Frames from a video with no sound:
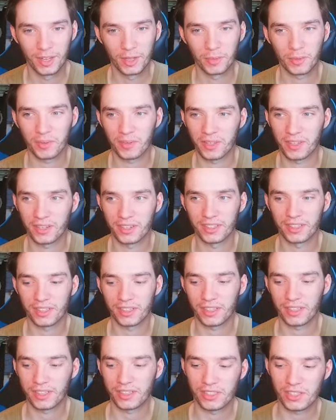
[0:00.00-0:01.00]
But I'm curious,
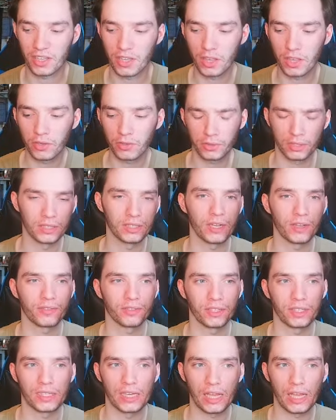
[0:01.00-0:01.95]
because you, you can definitely